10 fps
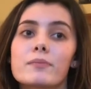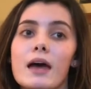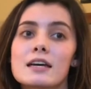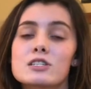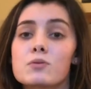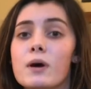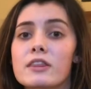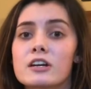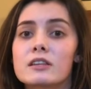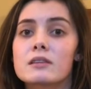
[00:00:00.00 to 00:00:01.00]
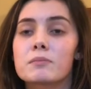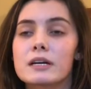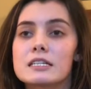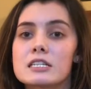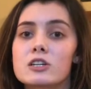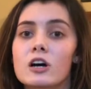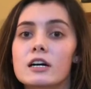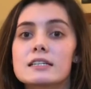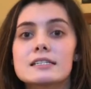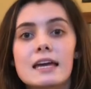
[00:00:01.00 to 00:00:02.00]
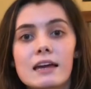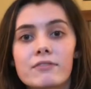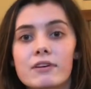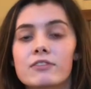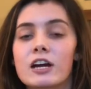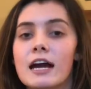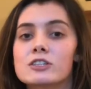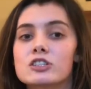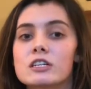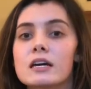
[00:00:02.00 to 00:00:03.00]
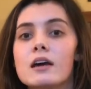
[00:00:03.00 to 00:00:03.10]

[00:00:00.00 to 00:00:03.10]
as to whether the places are safe, if they're actually